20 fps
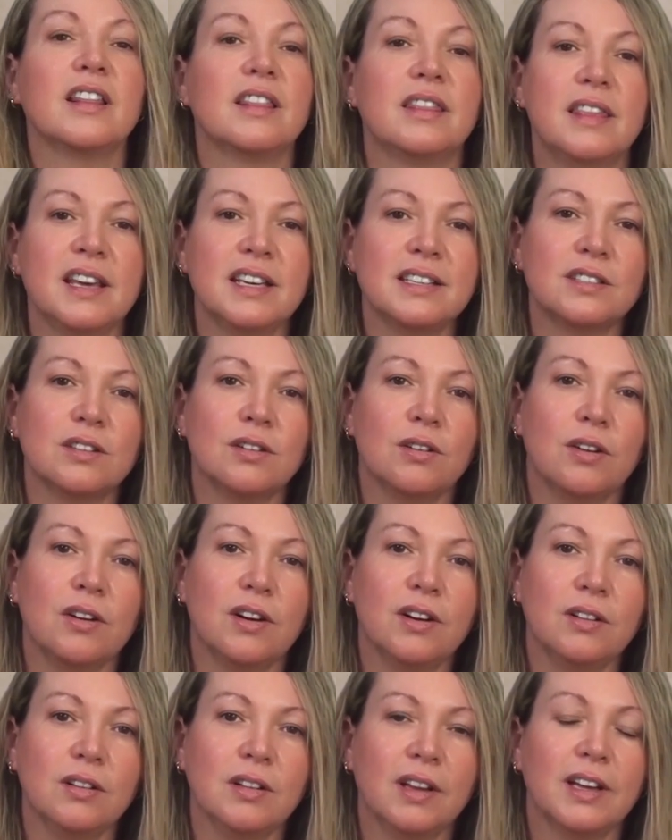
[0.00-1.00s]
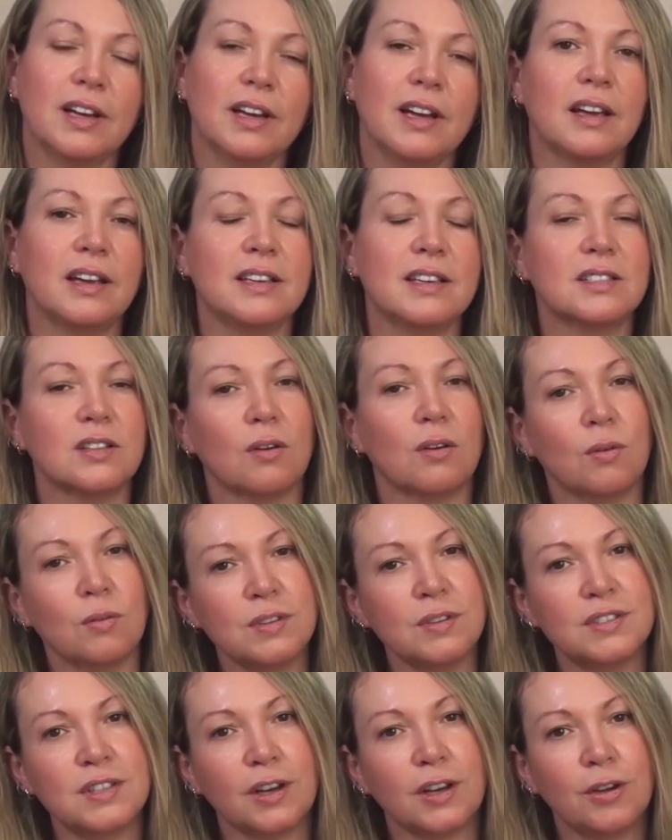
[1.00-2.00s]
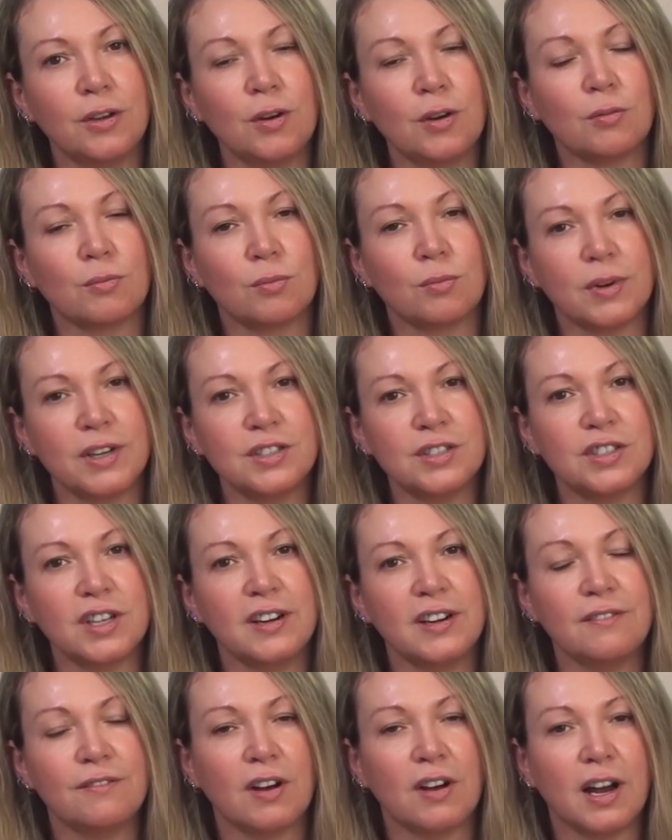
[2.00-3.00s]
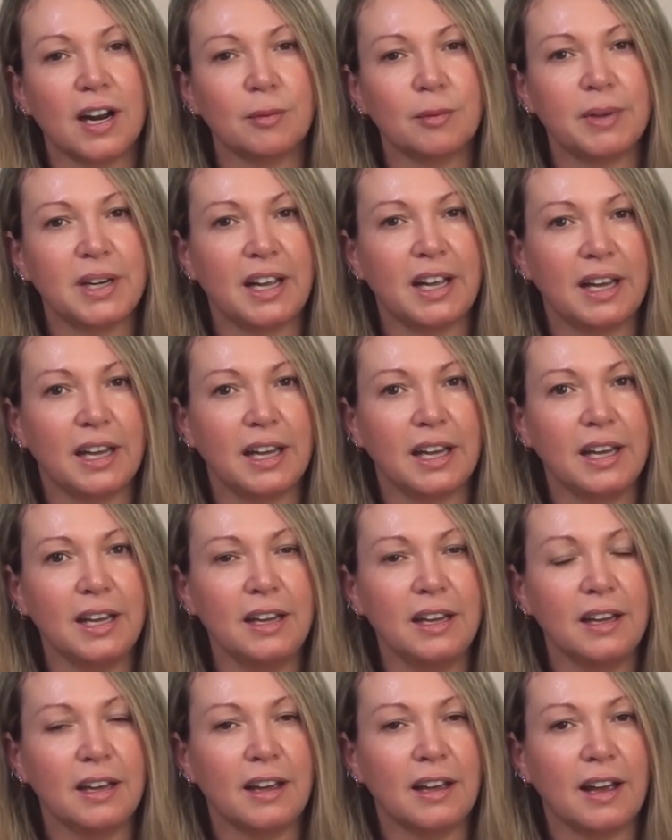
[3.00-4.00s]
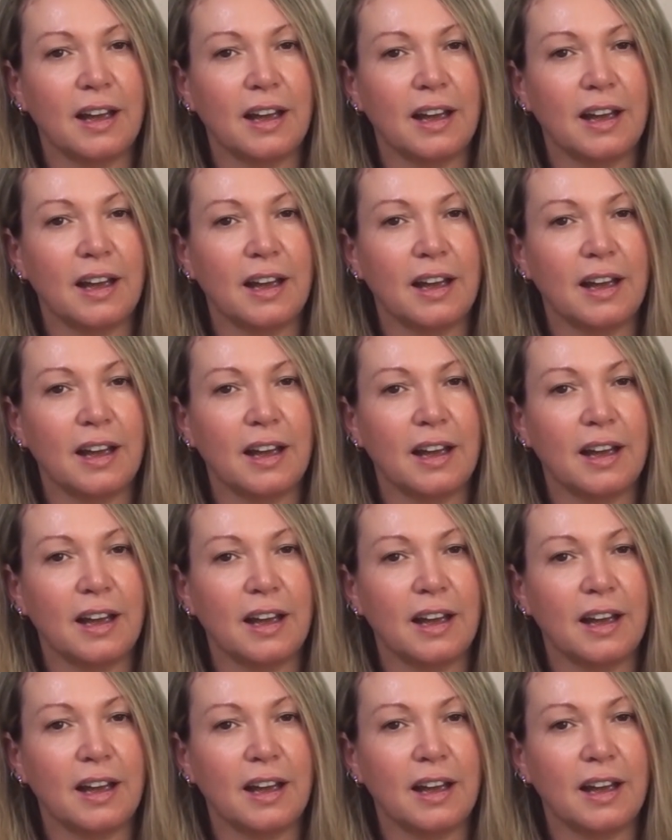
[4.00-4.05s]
This oil is also rich in vitamin E